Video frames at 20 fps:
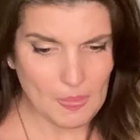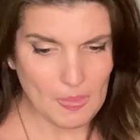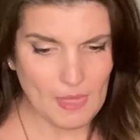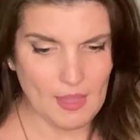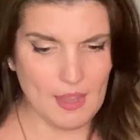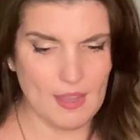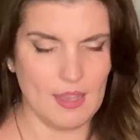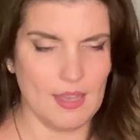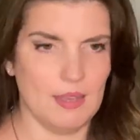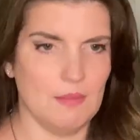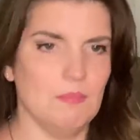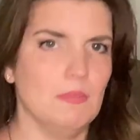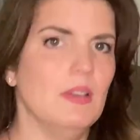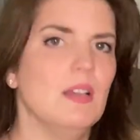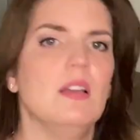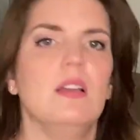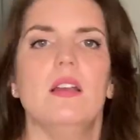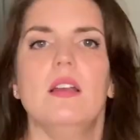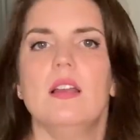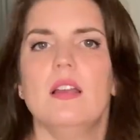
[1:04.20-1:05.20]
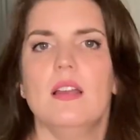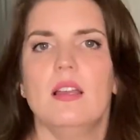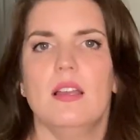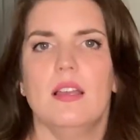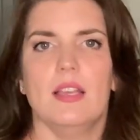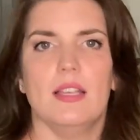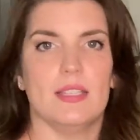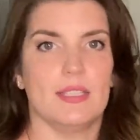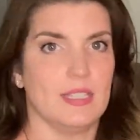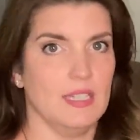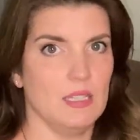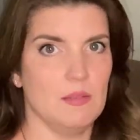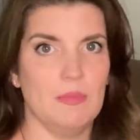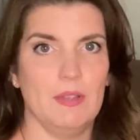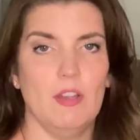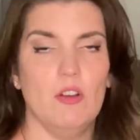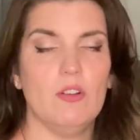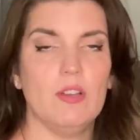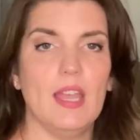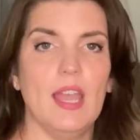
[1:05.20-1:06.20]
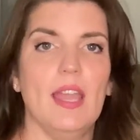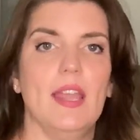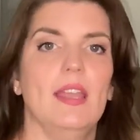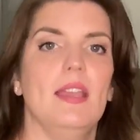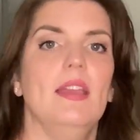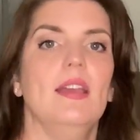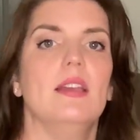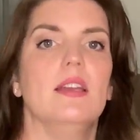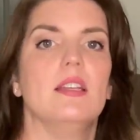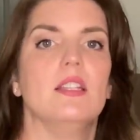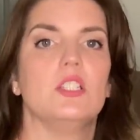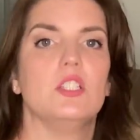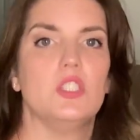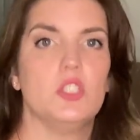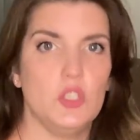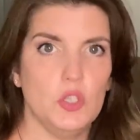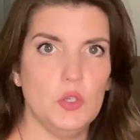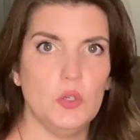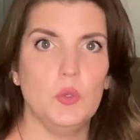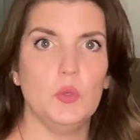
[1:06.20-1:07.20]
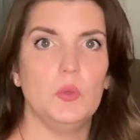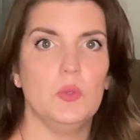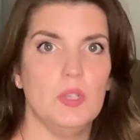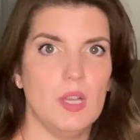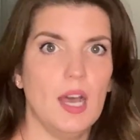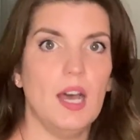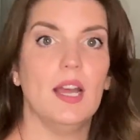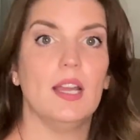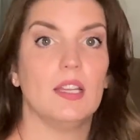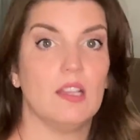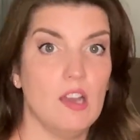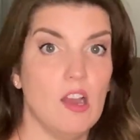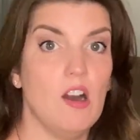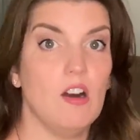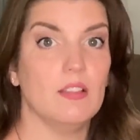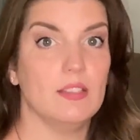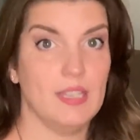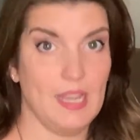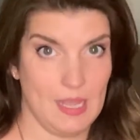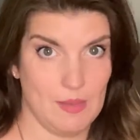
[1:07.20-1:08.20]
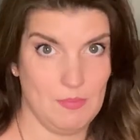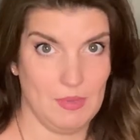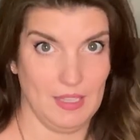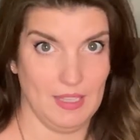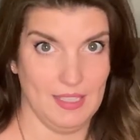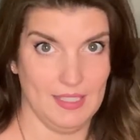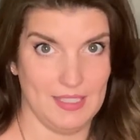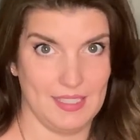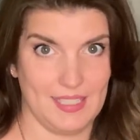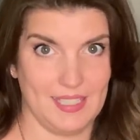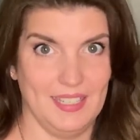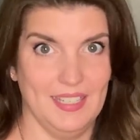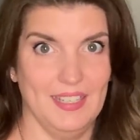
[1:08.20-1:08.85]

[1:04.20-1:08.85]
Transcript: Um, it's gonna be okay. Do not call an ambulance.